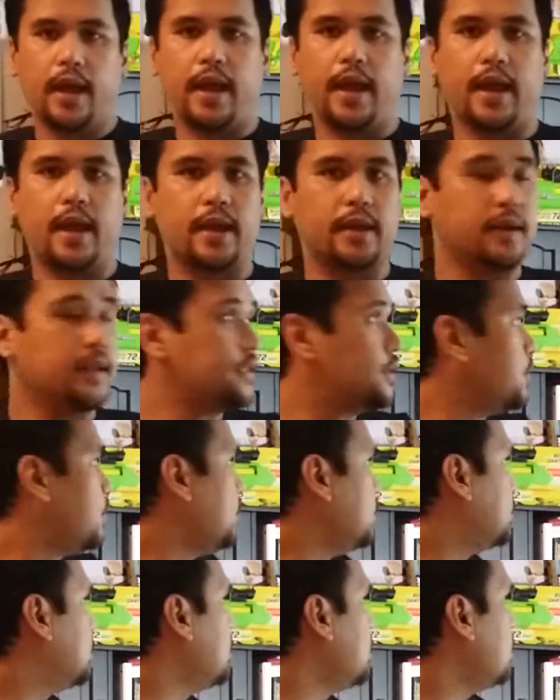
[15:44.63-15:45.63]
And as you
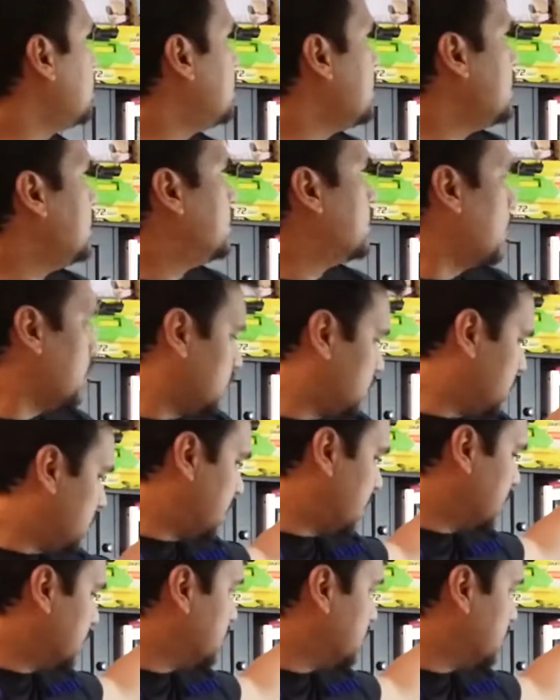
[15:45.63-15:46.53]
can see, the dart stick